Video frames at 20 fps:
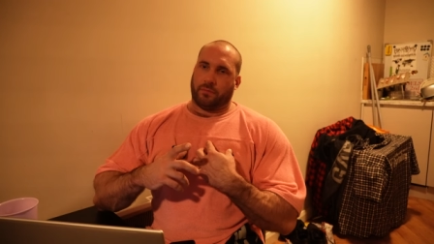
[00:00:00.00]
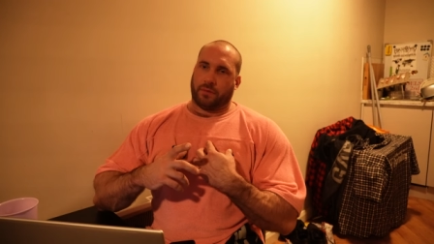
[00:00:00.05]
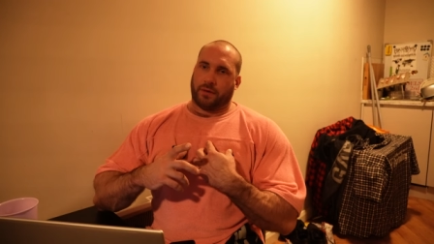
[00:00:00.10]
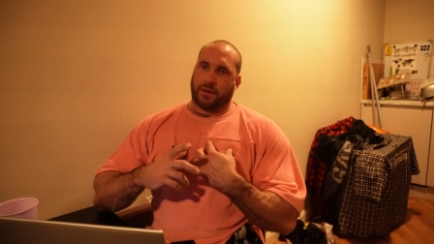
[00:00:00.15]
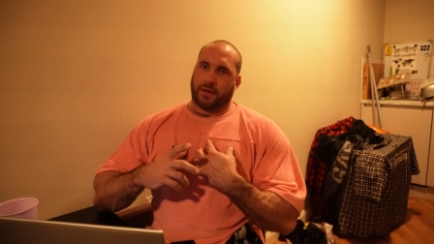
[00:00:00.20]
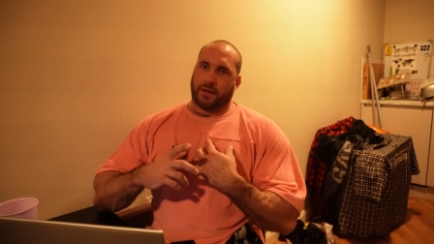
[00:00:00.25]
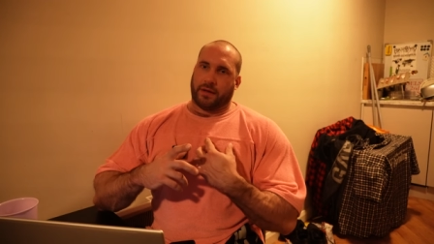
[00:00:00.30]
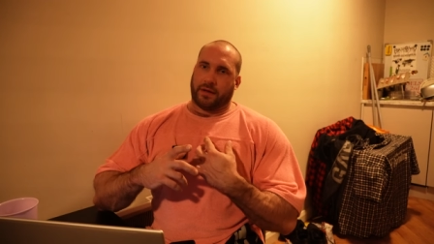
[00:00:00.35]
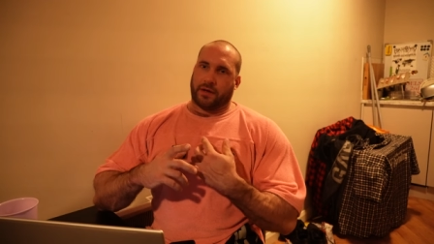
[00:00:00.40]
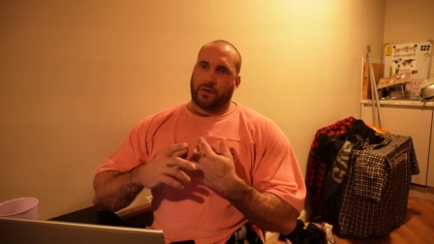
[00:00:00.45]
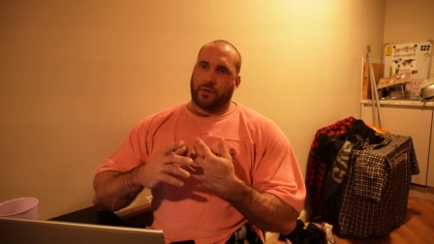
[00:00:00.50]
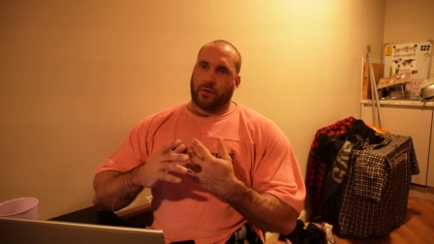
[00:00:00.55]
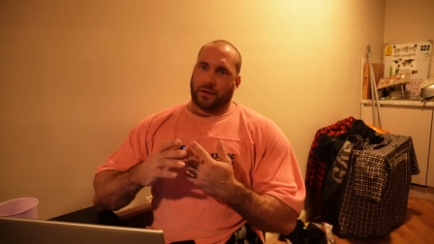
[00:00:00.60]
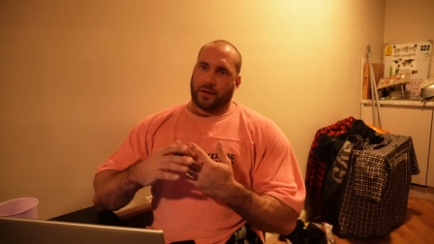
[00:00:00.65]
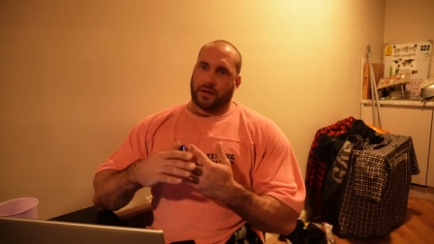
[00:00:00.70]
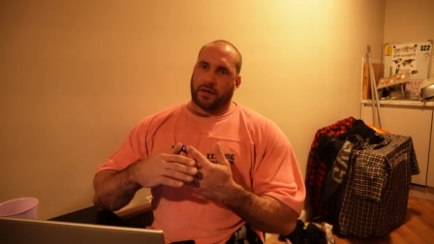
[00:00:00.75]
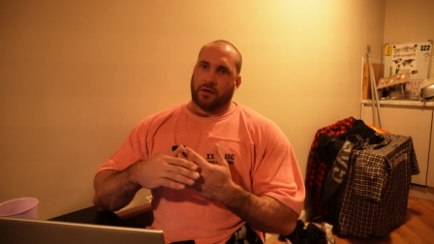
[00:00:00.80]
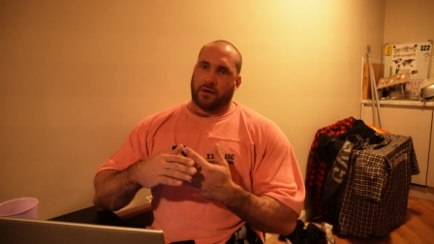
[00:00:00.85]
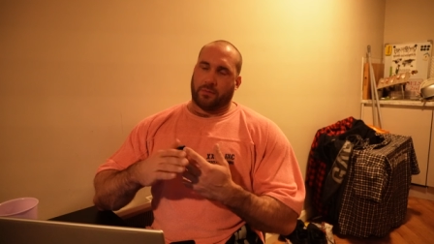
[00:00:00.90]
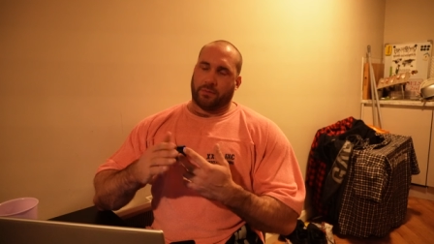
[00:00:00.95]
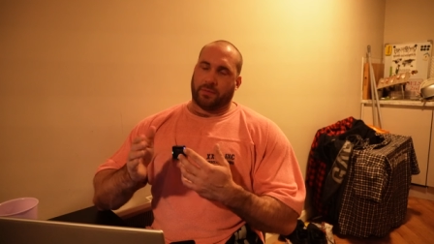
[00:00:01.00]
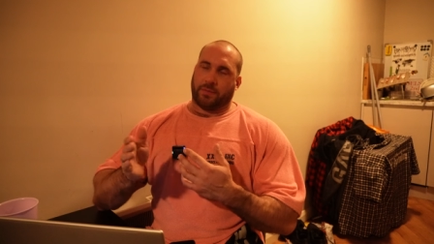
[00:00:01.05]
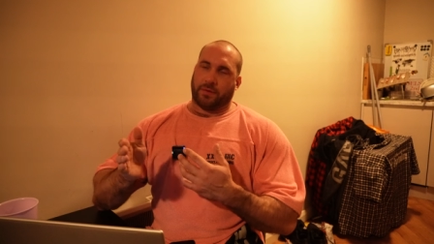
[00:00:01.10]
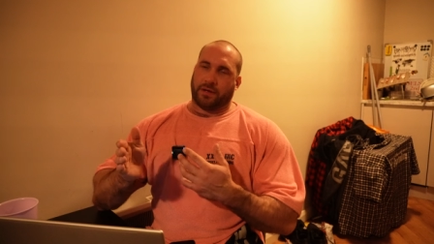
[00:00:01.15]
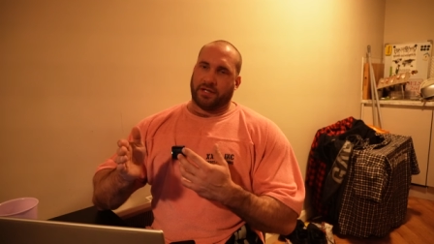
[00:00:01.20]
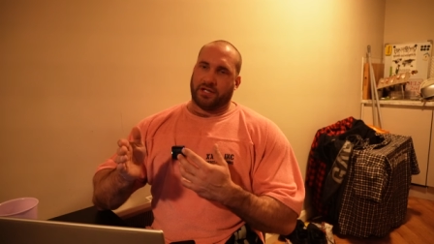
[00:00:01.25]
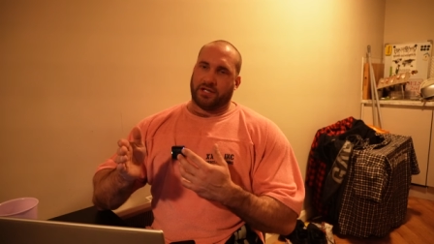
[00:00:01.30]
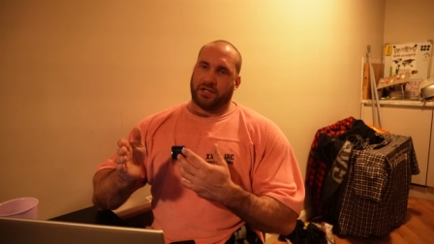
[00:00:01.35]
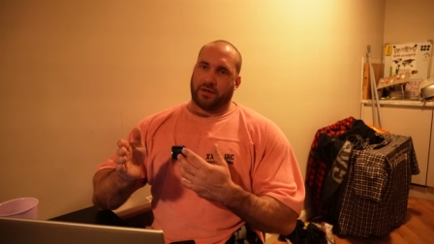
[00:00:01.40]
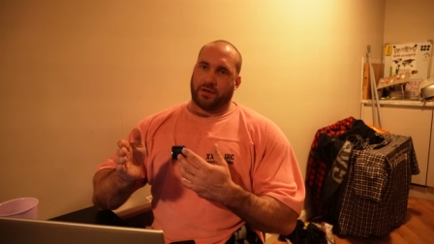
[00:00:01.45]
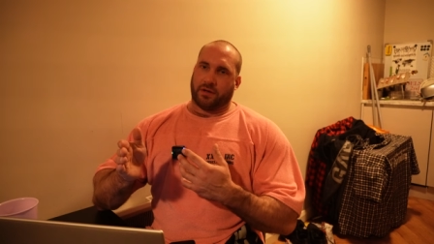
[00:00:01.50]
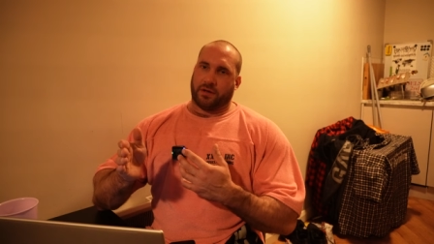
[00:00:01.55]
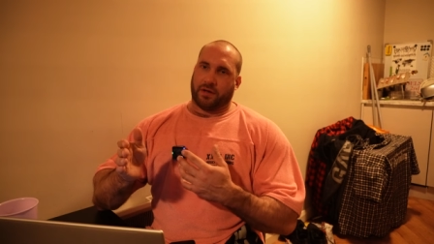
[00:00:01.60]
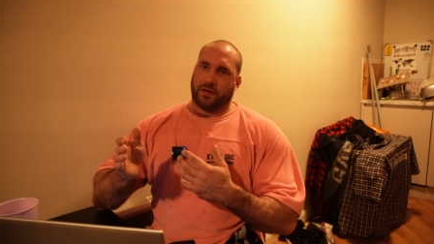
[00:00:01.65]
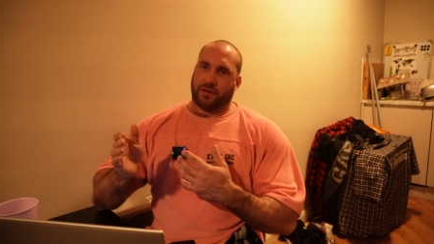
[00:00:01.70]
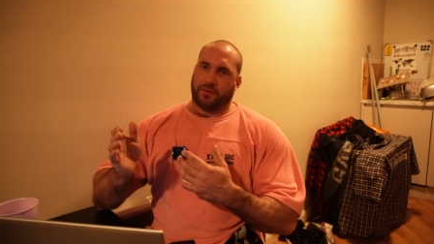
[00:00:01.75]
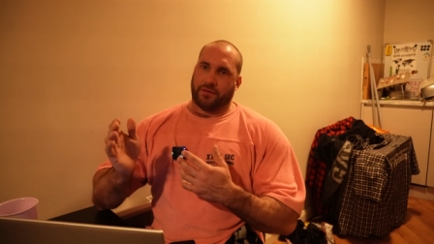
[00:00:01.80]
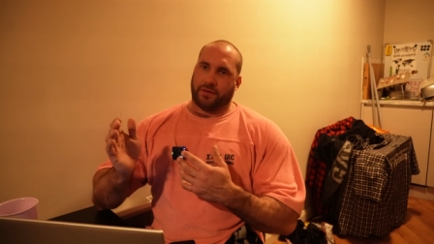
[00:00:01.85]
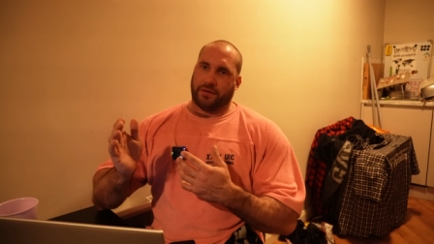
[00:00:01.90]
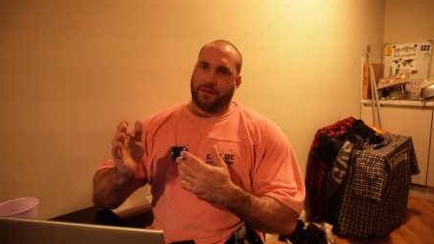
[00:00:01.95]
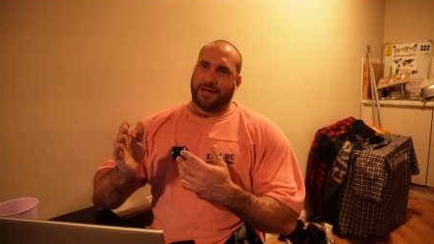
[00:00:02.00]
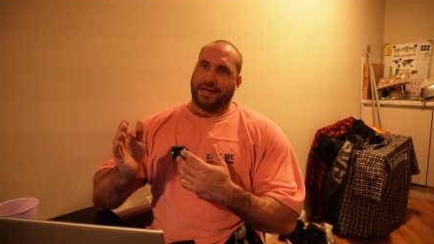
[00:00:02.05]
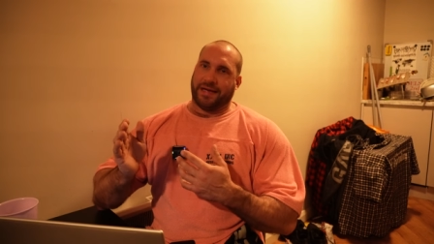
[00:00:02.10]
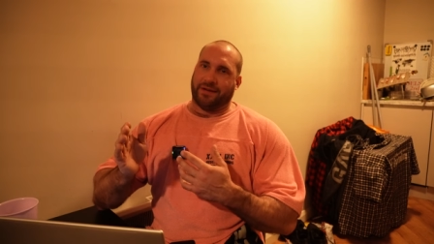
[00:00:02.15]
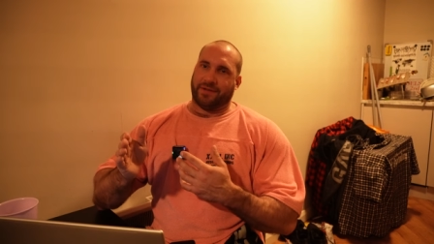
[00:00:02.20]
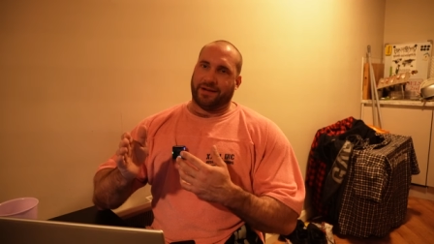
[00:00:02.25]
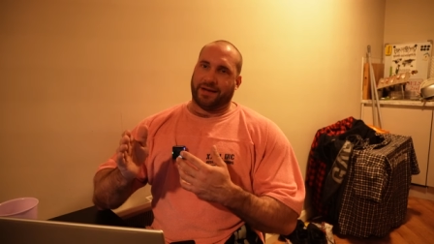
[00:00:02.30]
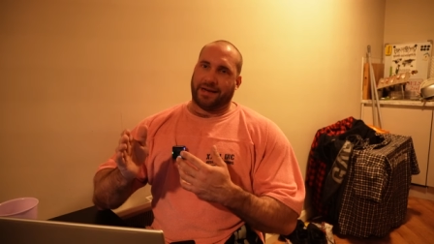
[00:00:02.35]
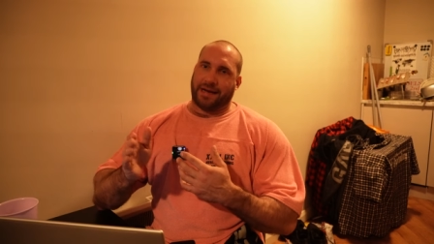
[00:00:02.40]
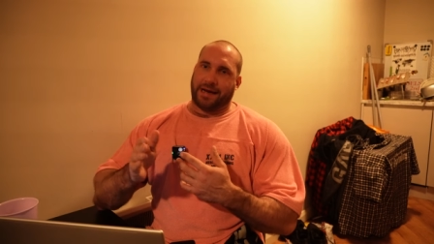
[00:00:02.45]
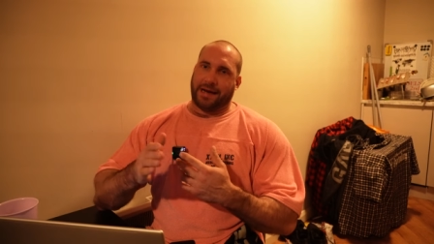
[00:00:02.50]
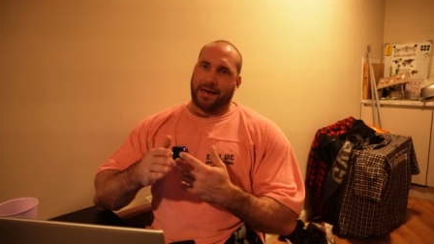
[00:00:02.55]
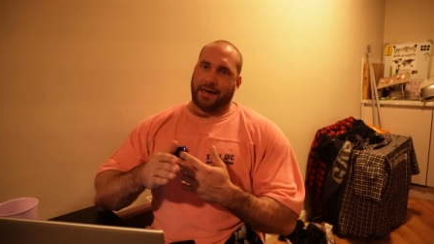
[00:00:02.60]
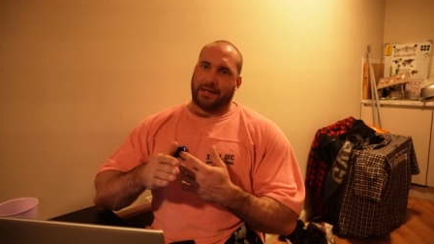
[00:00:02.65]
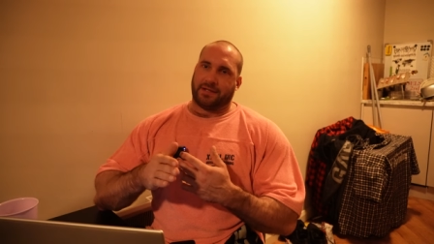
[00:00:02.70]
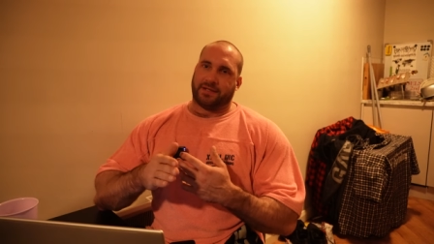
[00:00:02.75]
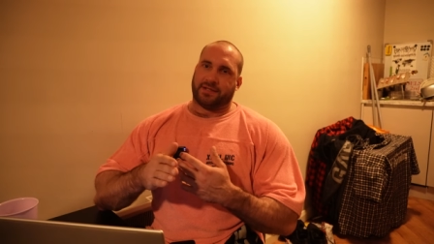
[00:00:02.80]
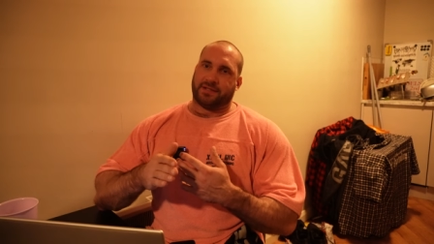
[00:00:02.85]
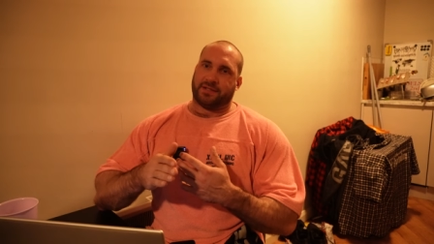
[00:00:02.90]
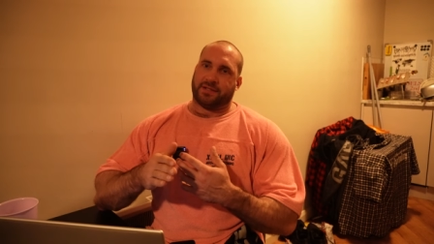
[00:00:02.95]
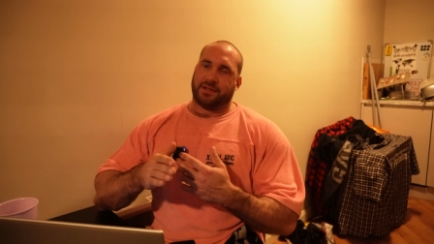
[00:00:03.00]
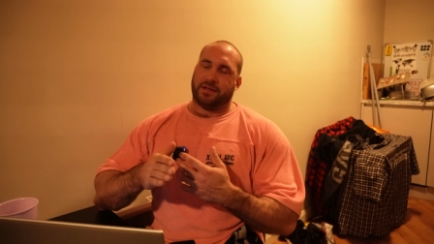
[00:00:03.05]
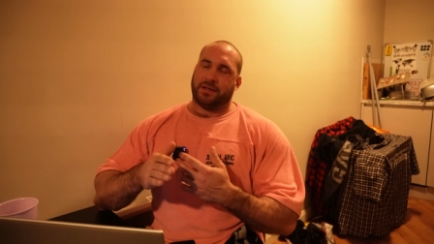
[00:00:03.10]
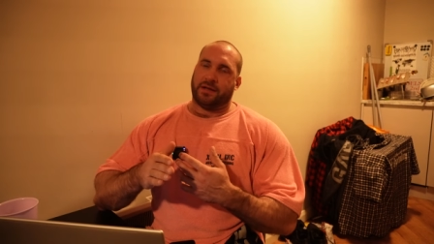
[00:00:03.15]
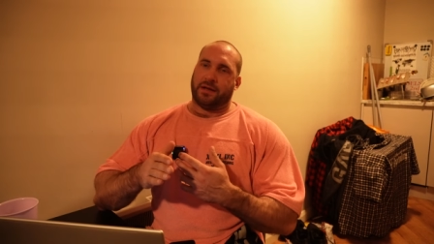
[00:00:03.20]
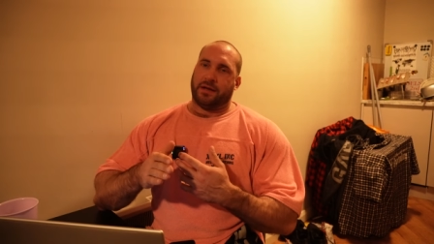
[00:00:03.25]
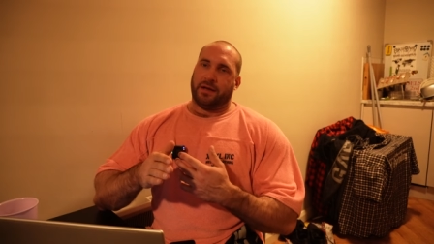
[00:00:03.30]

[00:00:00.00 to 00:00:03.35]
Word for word: you know they call it carb depletion load if you eat even less